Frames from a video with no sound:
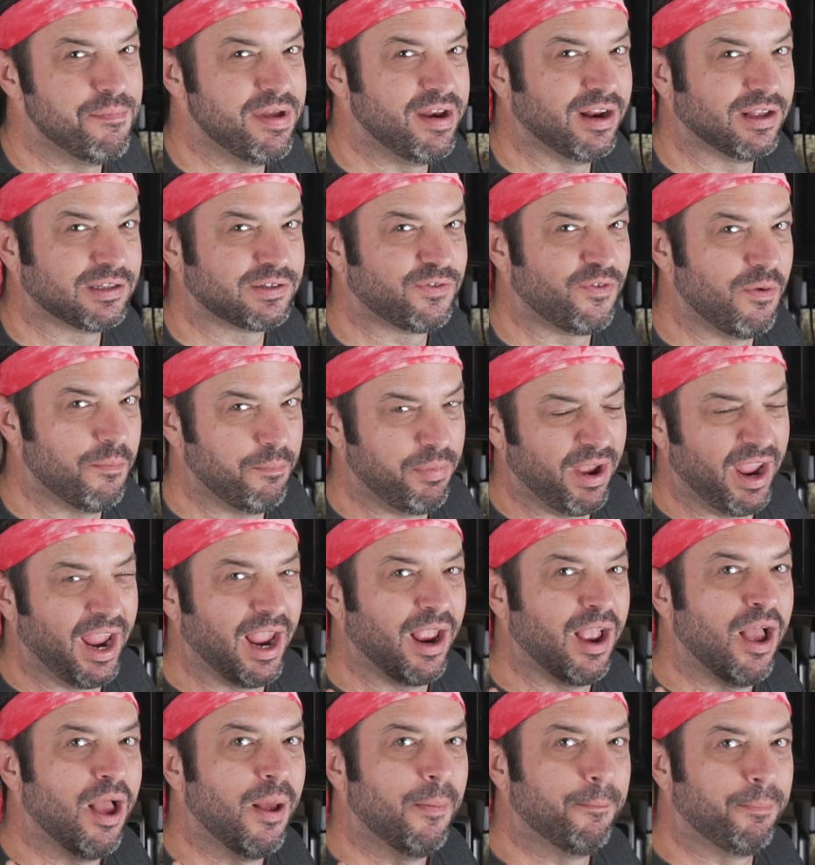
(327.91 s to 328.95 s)
minutes from
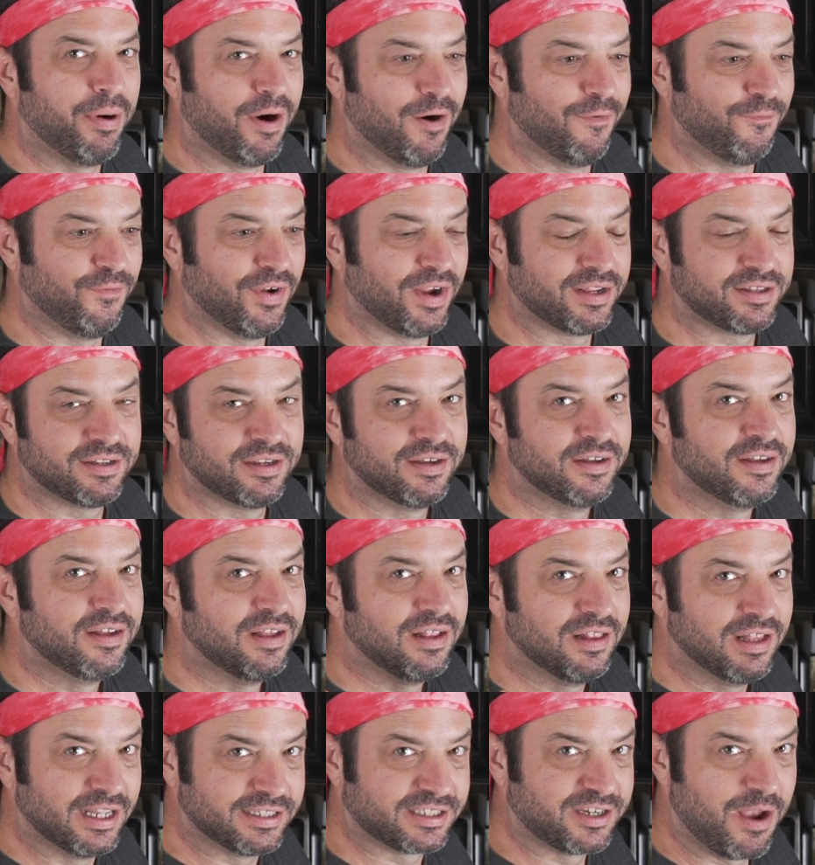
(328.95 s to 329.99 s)
being perfect.
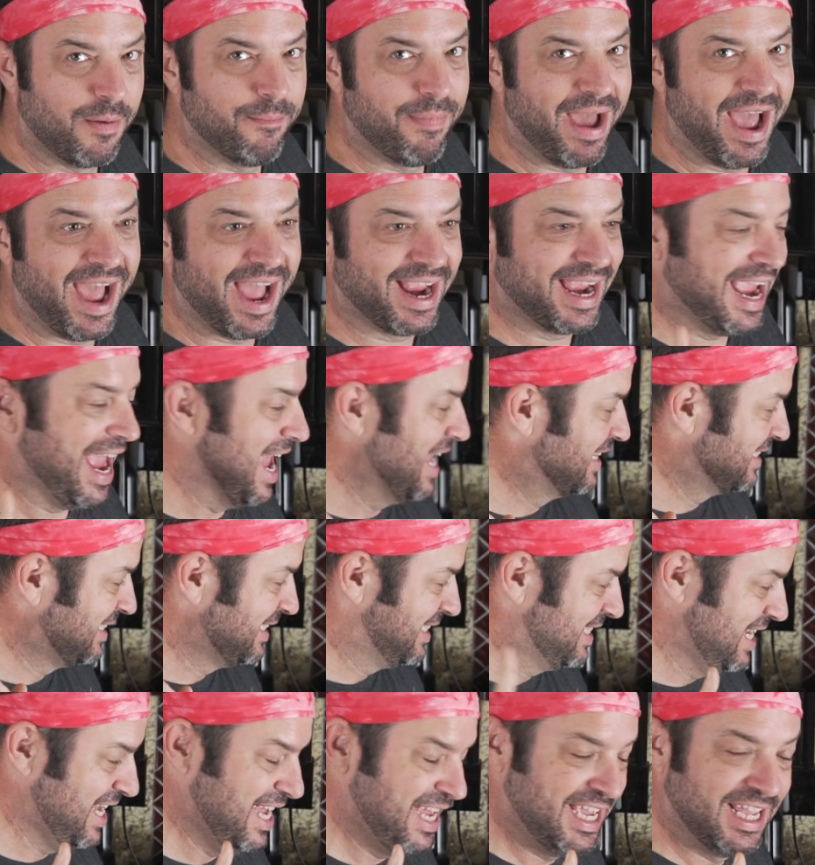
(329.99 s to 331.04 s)
Let's come back and
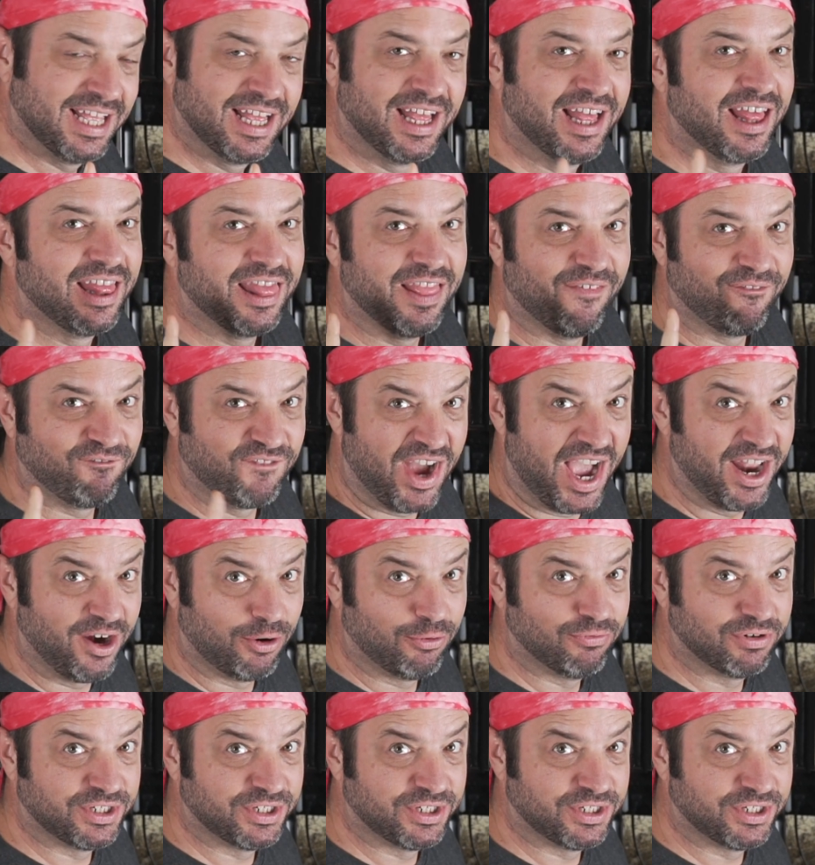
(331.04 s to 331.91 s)
see the final